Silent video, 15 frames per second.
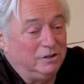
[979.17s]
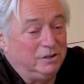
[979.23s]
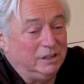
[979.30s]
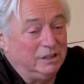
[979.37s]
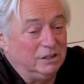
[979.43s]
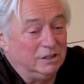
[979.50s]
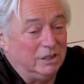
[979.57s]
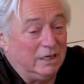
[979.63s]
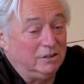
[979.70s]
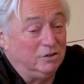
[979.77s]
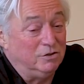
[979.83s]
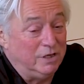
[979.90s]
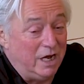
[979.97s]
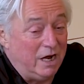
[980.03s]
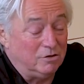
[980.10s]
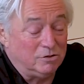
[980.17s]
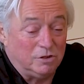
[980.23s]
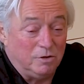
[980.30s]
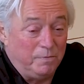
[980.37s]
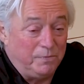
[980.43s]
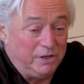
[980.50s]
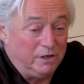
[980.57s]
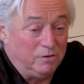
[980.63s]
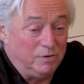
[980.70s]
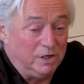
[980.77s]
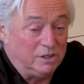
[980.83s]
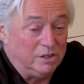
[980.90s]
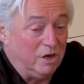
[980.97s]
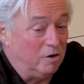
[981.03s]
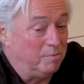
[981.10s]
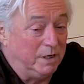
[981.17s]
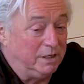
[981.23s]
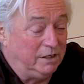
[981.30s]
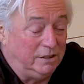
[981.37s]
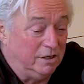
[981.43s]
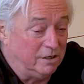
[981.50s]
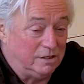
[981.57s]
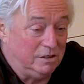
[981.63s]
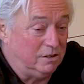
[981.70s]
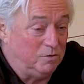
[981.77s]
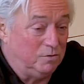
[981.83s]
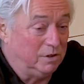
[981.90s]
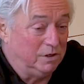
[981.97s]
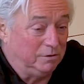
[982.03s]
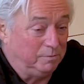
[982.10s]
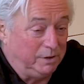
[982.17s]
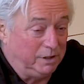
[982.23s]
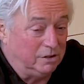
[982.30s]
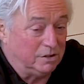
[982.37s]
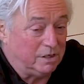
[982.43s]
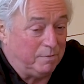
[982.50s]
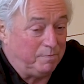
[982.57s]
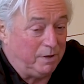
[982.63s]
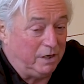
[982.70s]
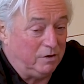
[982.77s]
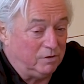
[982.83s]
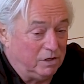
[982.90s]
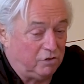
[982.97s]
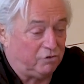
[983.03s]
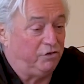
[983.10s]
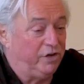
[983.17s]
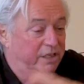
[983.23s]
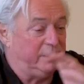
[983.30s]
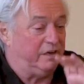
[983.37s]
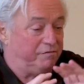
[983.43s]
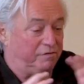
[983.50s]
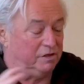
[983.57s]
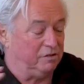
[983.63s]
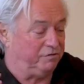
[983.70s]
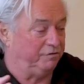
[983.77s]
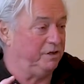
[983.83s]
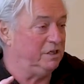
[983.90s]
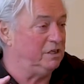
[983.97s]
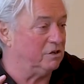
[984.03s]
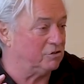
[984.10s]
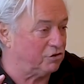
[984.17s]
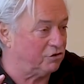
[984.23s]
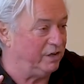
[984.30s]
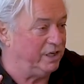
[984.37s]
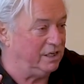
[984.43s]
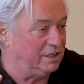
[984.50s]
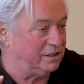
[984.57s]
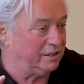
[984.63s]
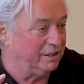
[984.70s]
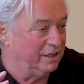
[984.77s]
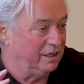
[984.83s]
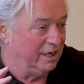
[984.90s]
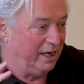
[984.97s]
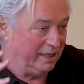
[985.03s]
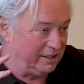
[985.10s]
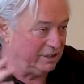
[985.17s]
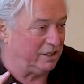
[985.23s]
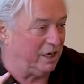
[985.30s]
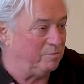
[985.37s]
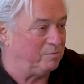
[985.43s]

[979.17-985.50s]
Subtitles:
thing is I do now something which nobody does in the world because I play with 3 different video screens at the same